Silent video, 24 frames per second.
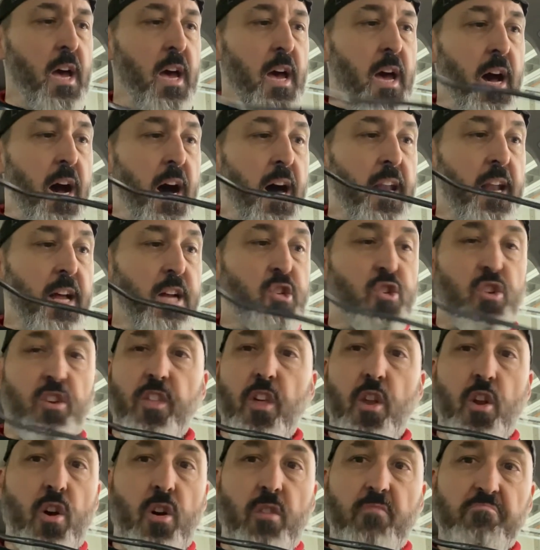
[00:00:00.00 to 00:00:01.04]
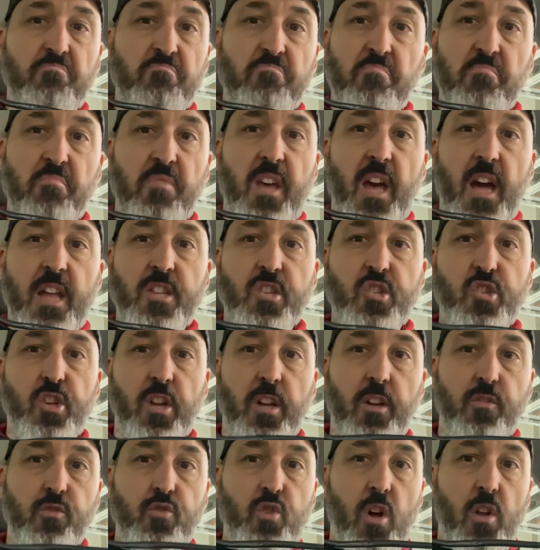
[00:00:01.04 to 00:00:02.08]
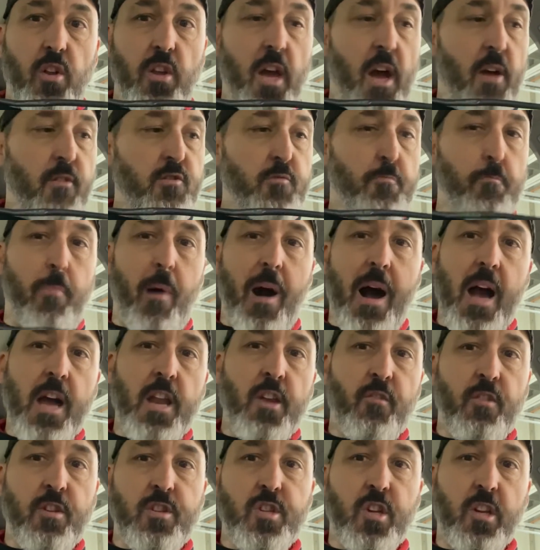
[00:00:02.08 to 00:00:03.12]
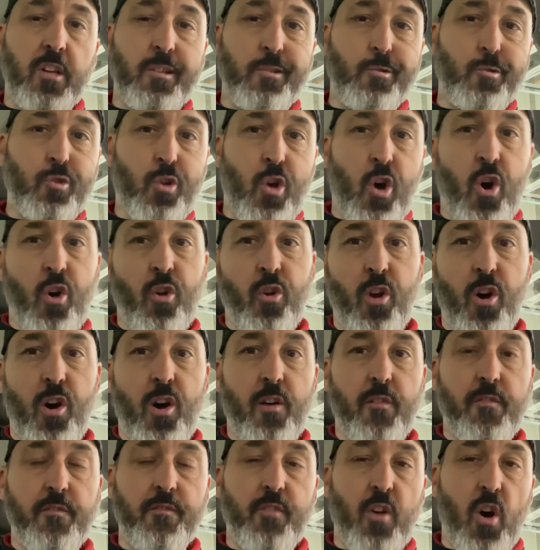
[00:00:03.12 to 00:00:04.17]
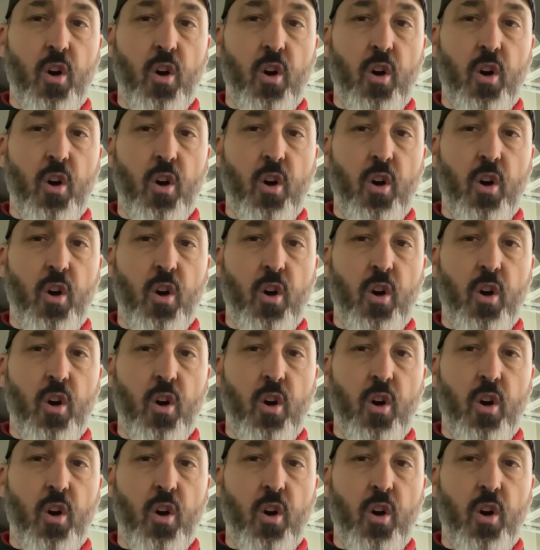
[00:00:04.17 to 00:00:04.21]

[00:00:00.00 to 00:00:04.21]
And actually they're not CAN signals, all they are is binary signals, on off,